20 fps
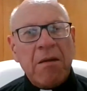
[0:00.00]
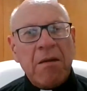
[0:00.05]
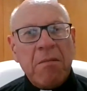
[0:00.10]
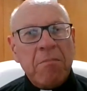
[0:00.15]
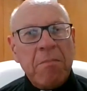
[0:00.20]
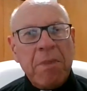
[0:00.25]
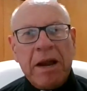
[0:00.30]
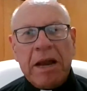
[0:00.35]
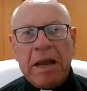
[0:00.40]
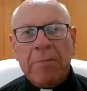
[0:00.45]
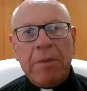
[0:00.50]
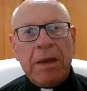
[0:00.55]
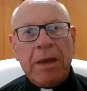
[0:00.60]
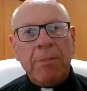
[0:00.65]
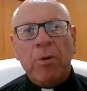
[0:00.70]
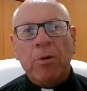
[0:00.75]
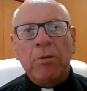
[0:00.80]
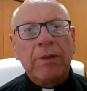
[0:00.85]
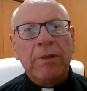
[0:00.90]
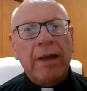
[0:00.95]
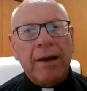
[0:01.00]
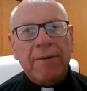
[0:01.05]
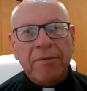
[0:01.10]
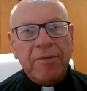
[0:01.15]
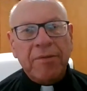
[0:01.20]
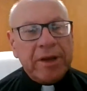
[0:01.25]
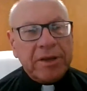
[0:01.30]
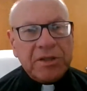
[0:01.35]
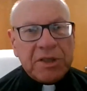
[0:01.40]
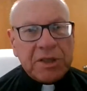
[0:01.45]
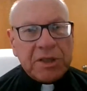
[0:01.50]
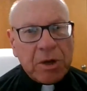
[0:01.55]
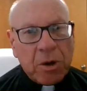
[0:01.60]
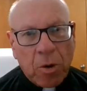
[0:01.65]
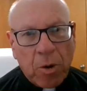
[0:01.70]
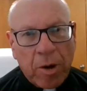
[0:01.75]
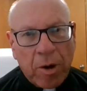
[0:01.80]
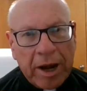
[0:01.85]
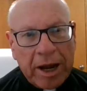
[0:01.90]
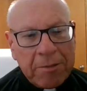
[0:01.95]
Many people love this
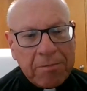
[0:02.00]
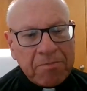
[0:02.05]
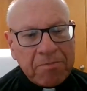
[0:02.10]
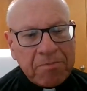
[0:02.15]
story.